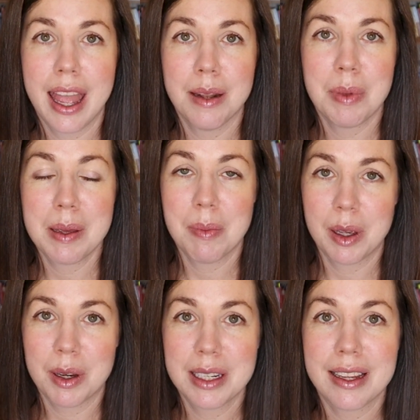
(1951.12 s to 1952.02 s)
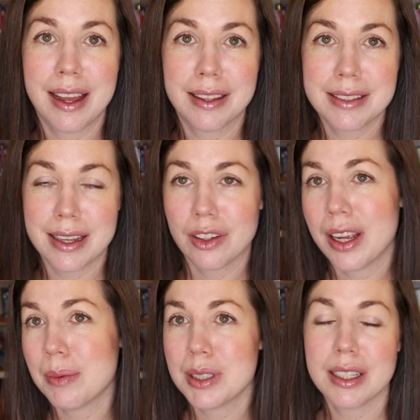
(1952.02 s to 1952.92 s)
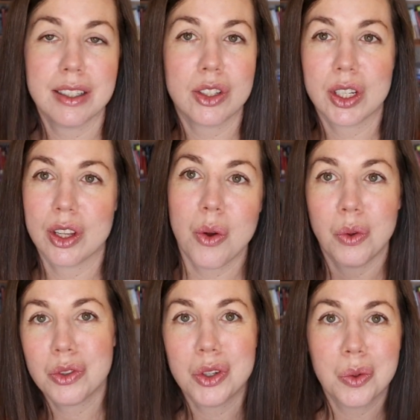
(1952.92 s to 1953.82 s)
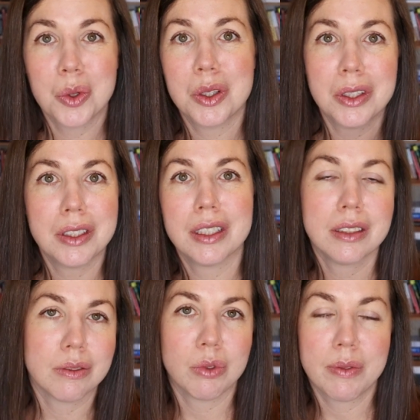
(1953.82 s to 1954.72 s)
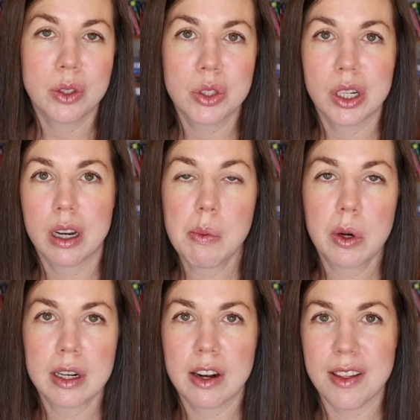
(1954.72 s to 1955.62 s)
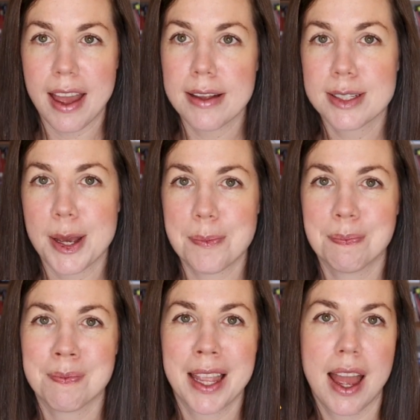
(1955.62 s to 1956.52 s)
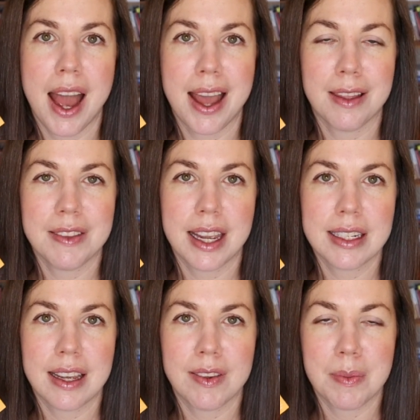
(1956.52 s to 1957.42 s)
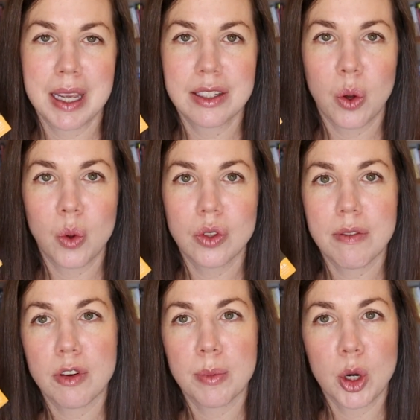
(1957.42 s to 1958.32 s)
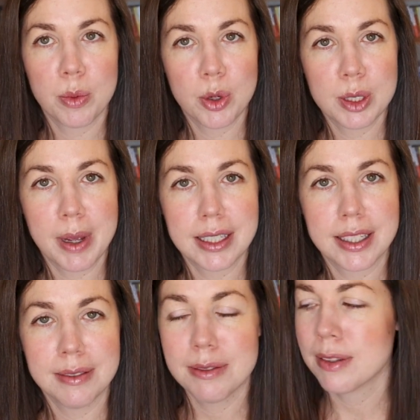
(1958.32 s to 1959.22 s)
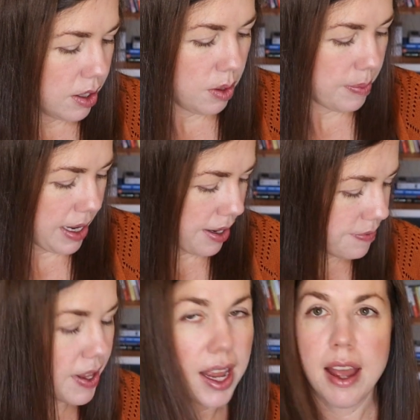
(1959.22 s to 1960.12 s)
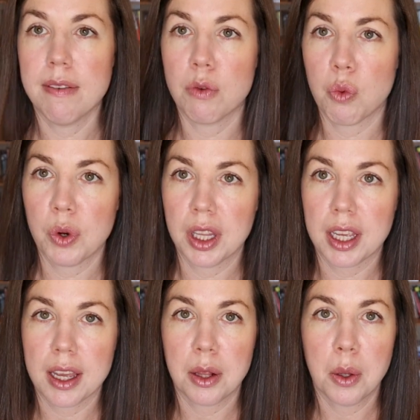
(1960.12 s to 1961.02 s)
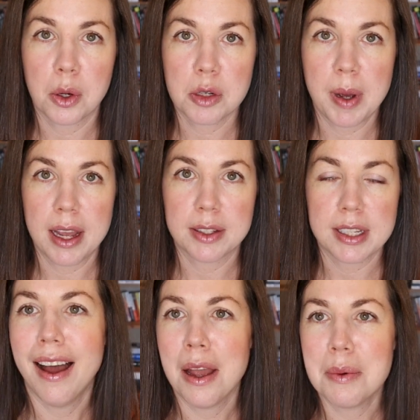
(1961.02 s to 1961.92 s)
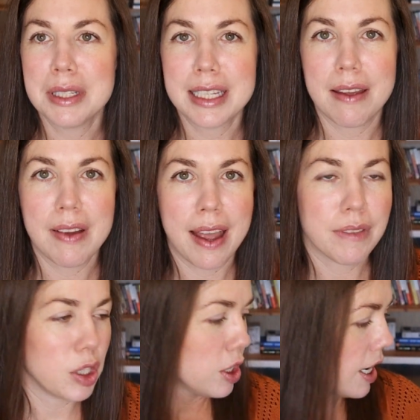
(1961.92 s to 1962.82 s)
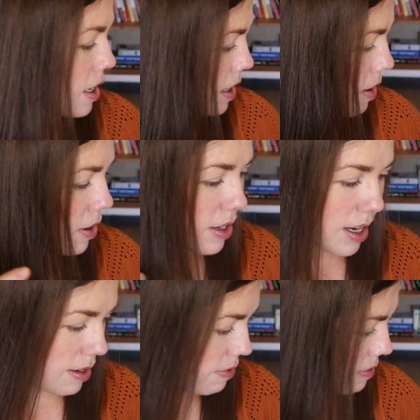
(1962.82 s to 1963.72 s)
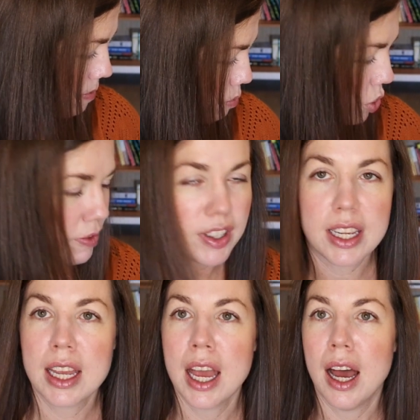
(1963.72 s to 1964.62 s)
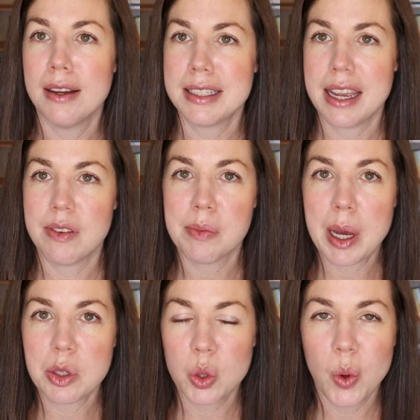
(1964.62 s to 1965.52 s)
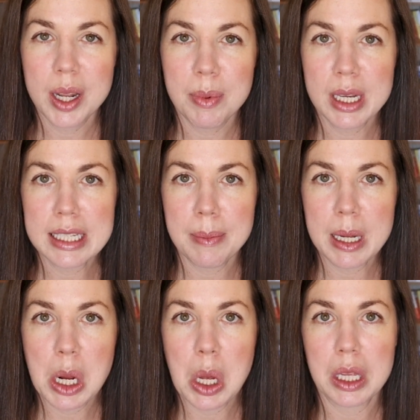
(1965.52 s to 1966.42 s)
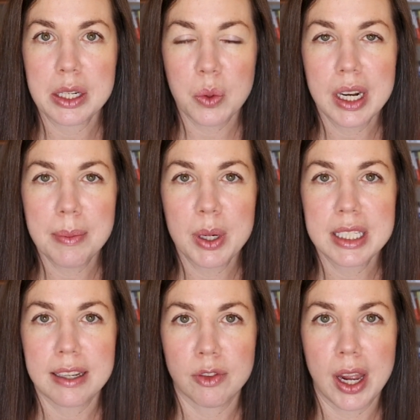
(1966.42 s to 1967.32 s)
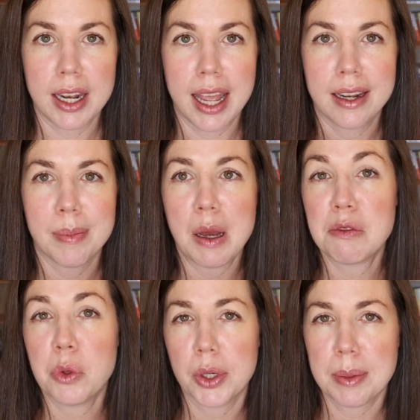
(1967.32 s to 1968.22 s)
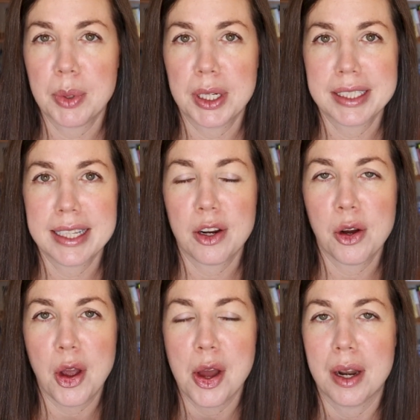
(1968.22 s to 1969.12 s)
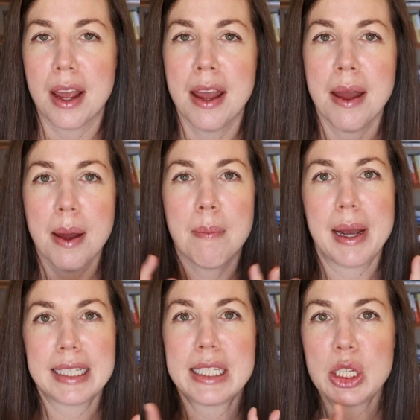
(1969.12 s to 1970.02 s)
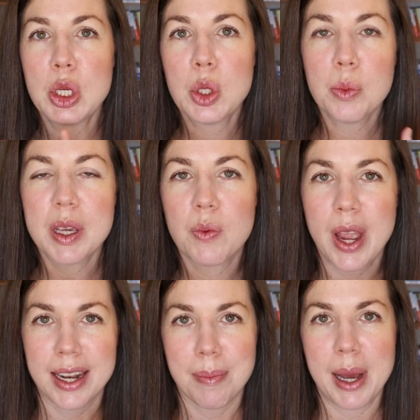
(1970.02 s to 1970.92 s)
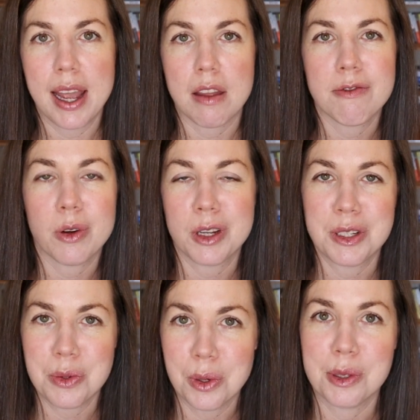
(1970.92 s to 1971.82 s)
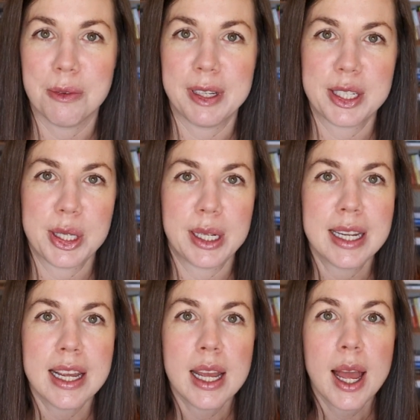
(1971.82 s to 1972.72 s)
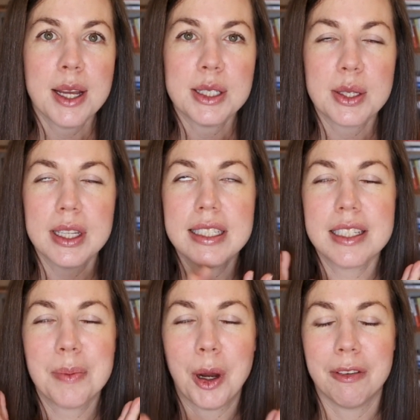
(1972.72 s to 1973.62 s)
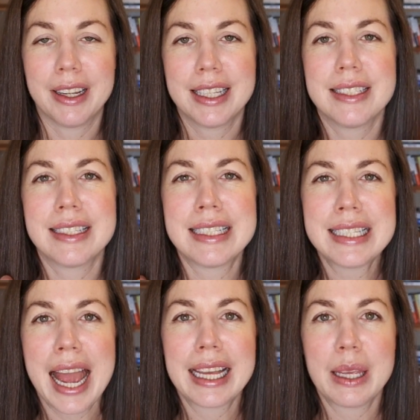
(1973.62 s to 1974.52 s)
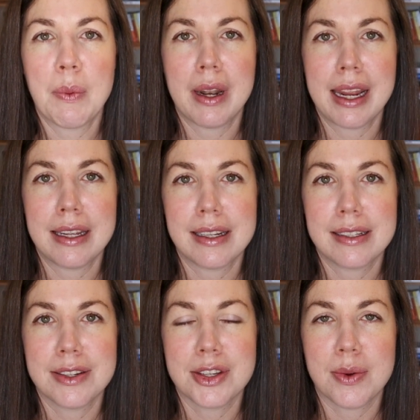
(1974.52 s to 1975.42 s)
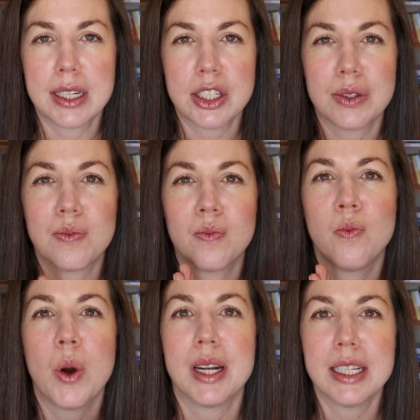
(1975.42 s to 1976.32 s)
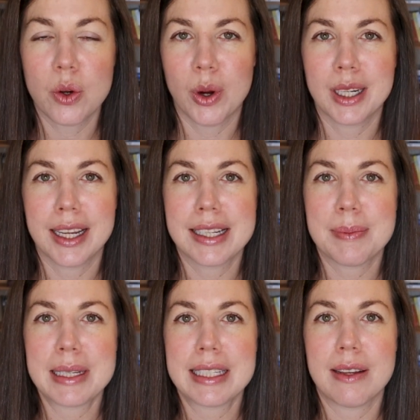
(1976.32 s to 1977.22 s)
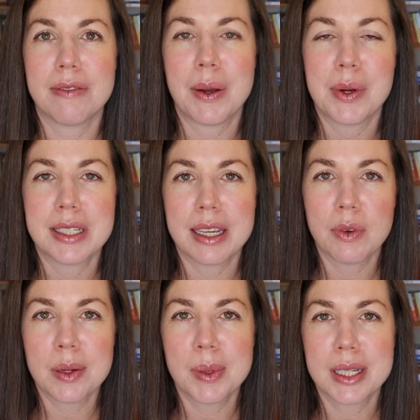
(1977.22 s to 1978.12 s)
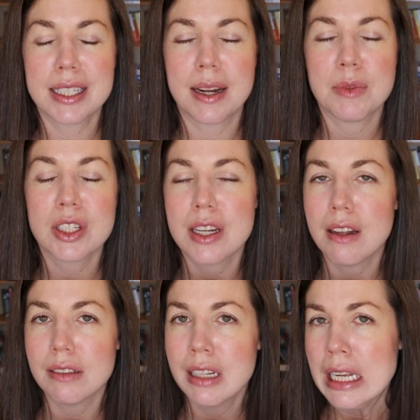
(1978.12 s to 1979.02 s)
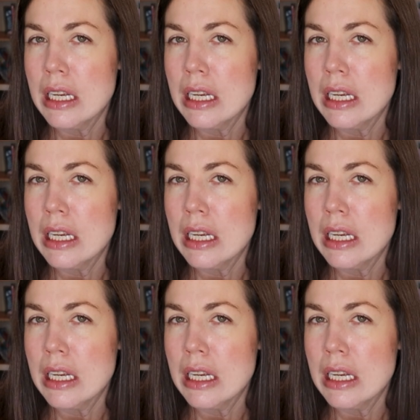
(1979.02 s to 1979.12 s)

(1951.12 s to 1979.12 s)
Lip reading: and being married to Alexander Hamilton during the whole duel and Revolutionary War and all that. So I love the idea of it being told from her perspective. Oh man, I have really large piles. I would say if I have to look at it all kind of briefly, I'd say I have about 20 books I'm unhauling, 20 books I've read, and about 40 books that are on my to be read pile for historical fiction. So this is perfect. This is exactly what I needed to do. I just wanted to organize myself. I wanted to get rid of books that I'm just not